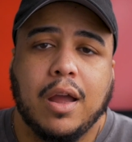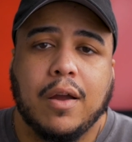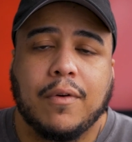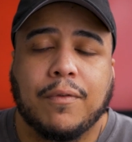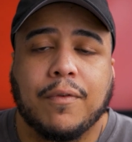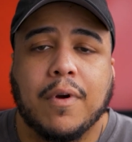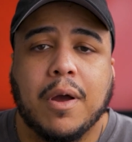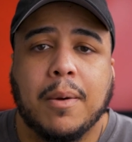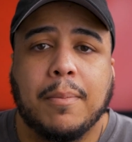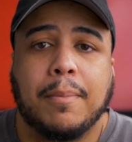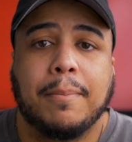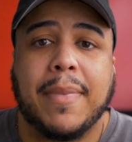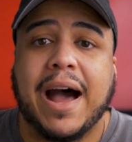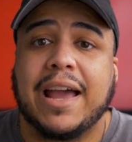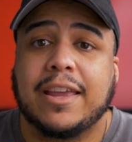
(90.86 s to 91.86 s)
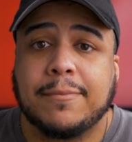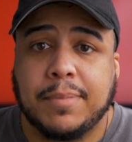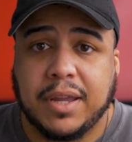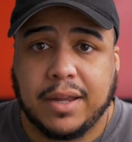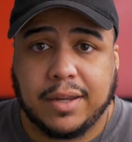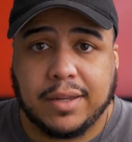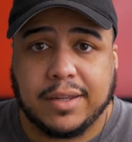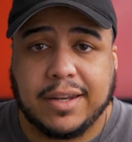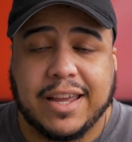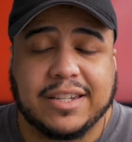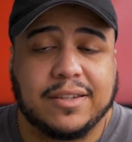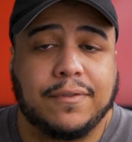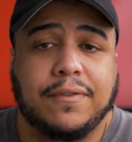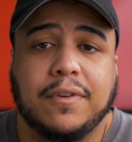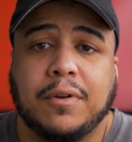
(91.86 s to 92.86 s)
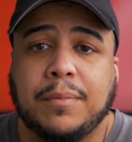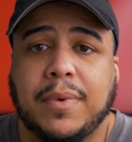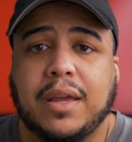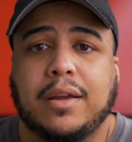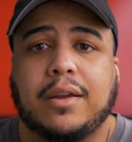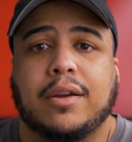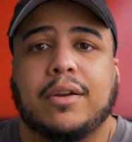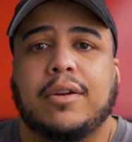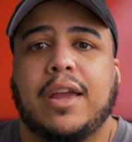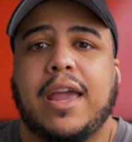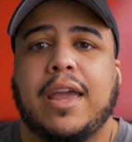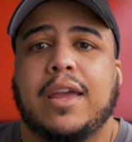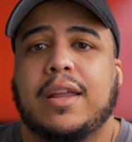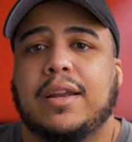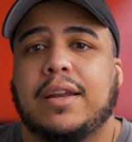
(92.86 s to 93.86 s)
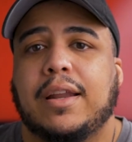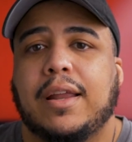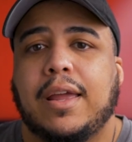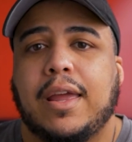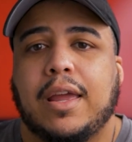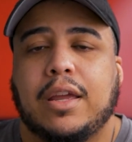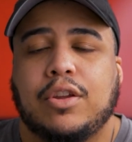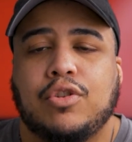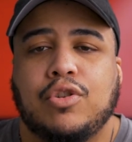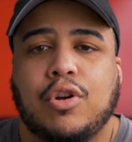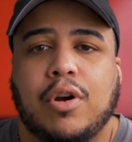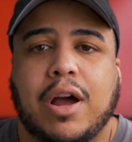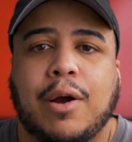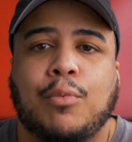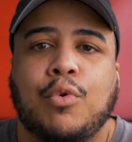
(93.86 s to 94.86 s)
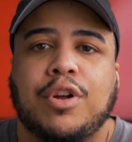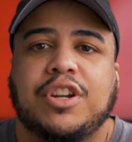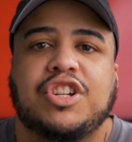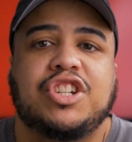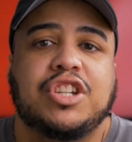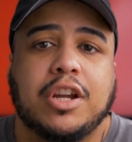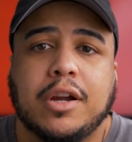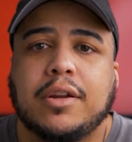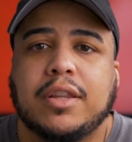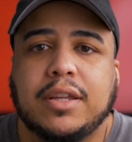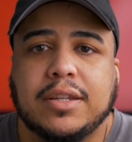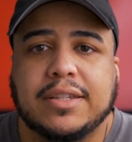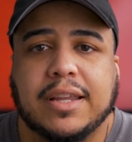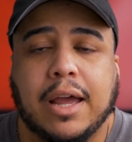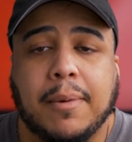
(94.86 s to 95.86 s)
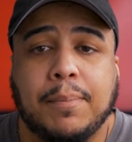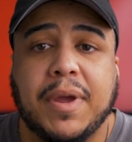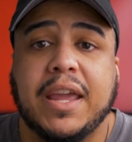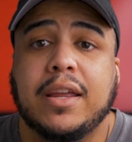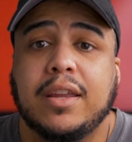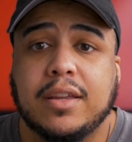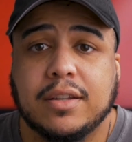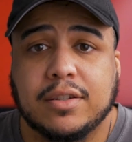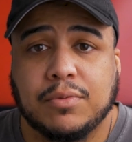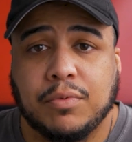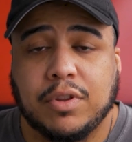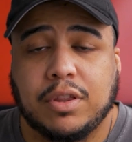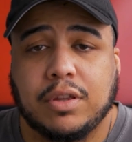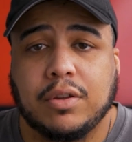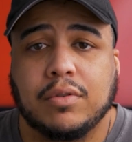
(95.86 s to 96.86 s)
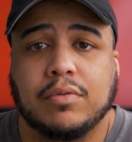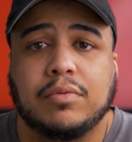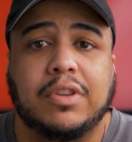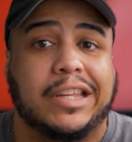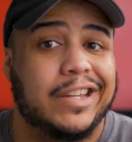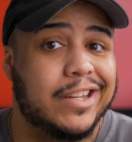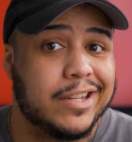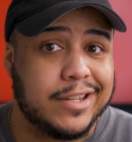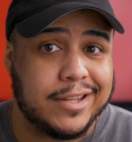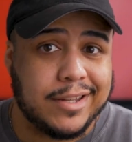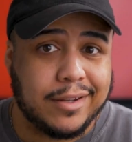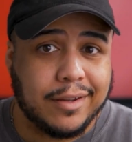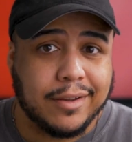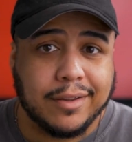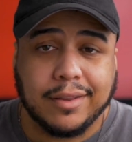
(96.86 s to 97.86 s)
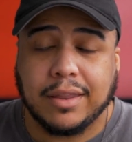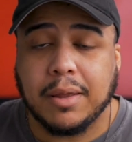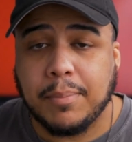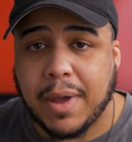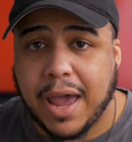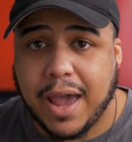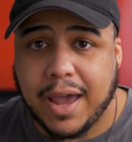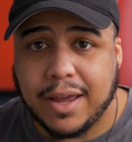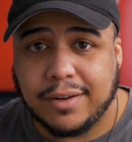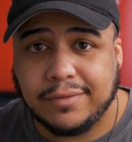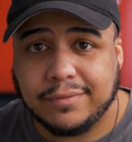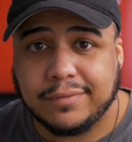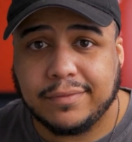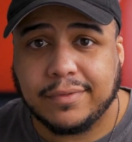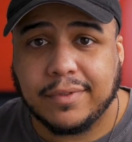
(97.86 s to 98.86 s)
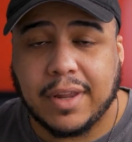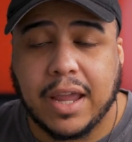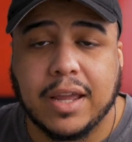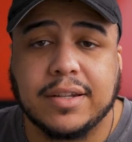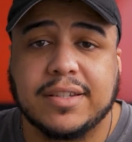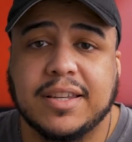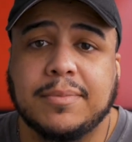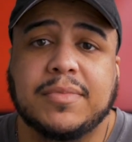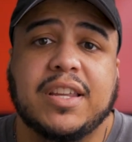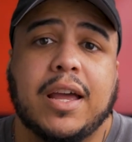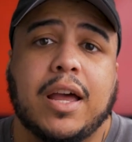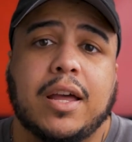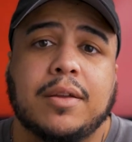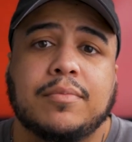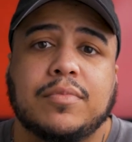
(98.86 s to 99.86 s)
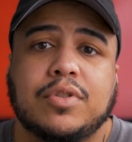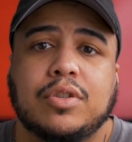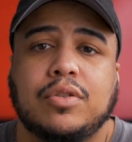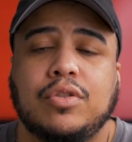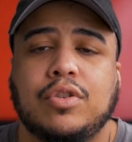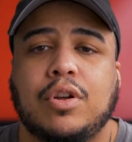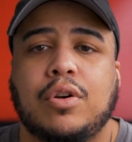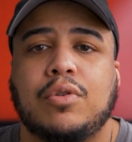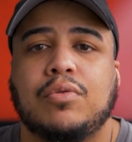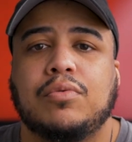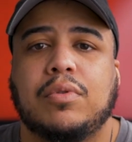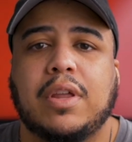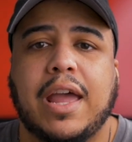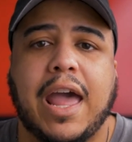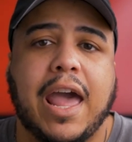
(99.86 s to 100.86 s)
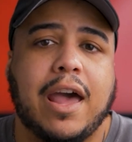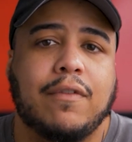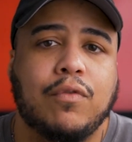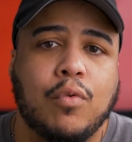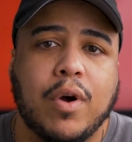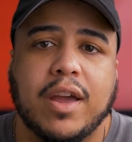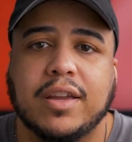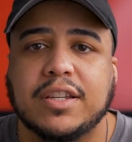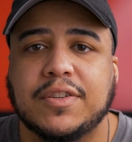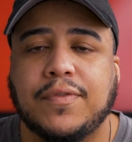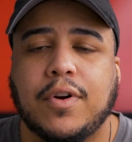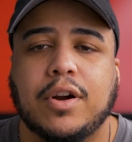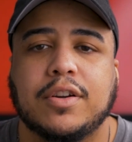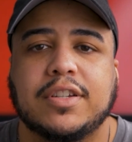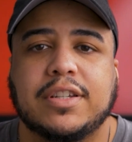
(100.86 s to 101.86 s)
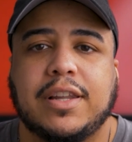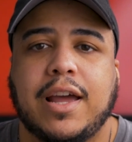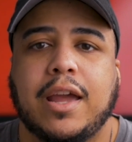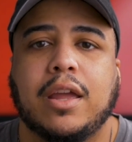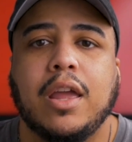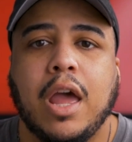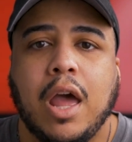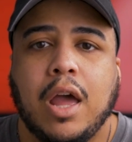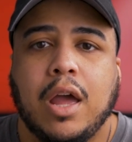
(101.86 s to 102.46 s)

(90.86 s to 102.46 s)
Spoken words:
from my opinion as a filmmaker. And I want to share these opinions with you, the good, the bad, and sometimes, the halfway as far as like